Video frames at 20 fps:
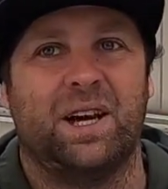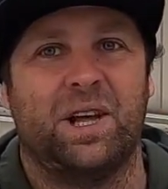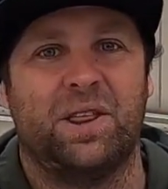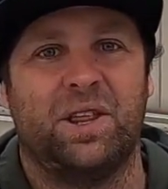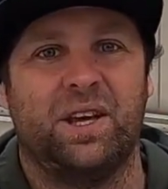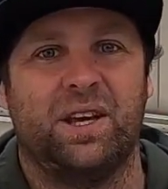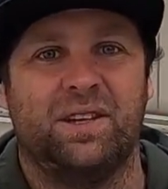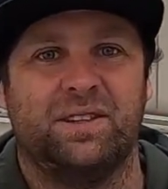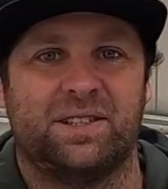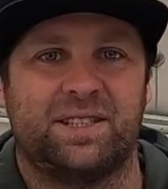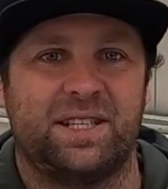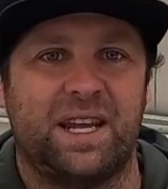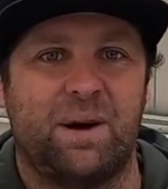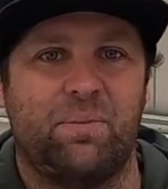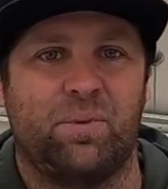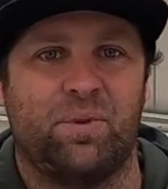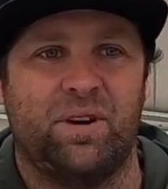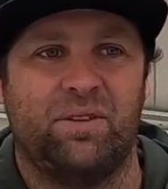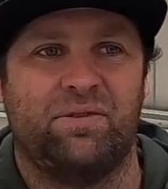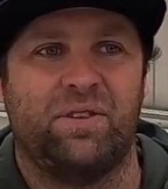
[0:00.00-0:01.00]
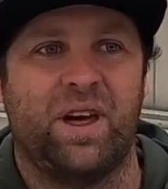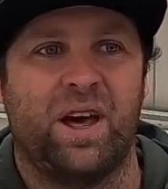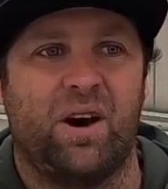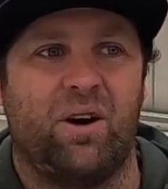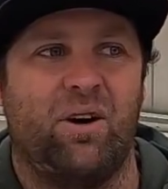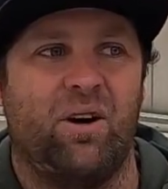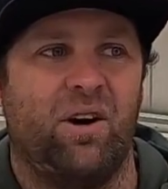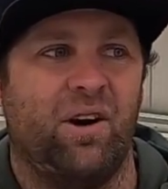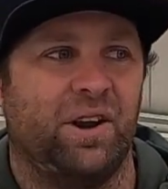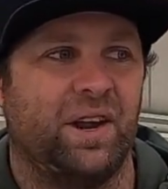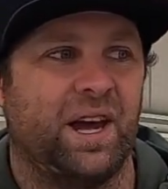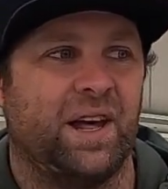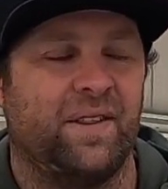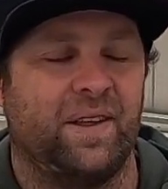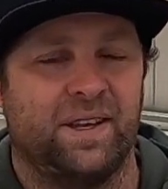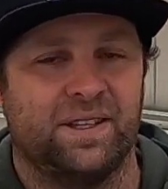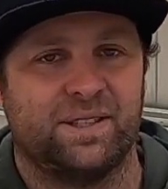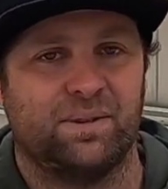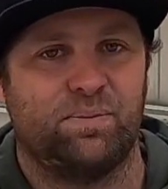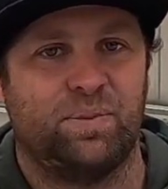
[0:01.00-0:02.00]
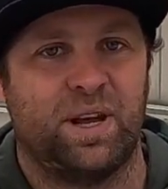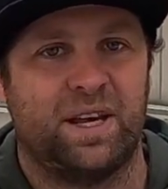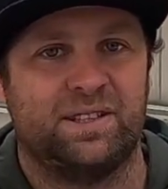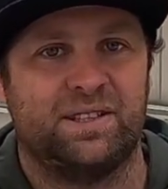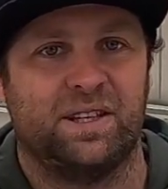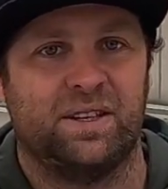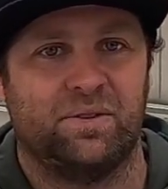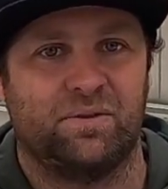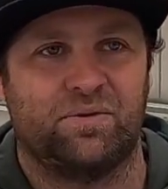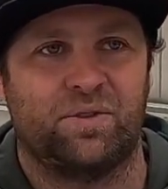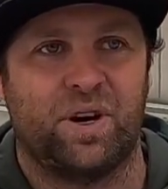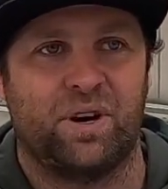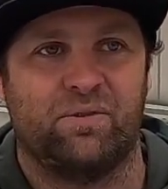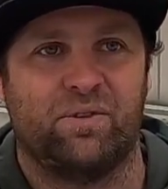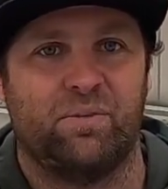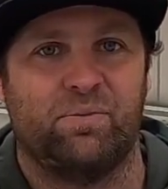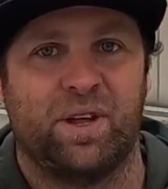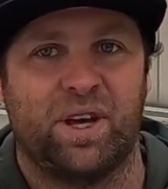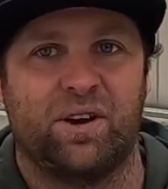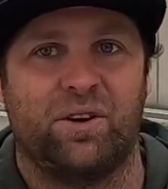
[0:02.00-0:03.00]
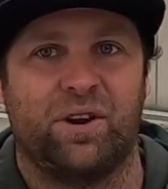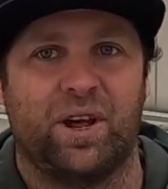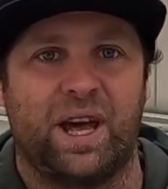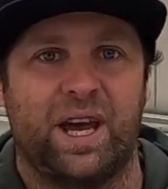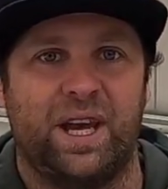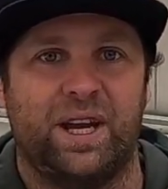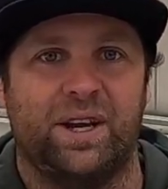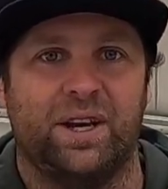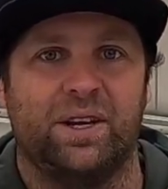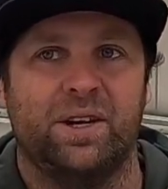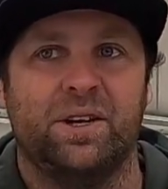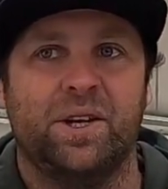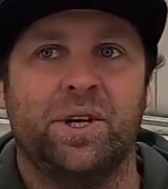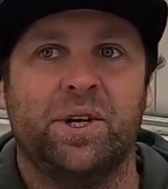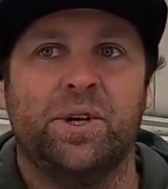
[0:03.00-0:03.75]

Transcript: I think your snapper, if they're on and there's a plastic in front of them, they're gonna eat it.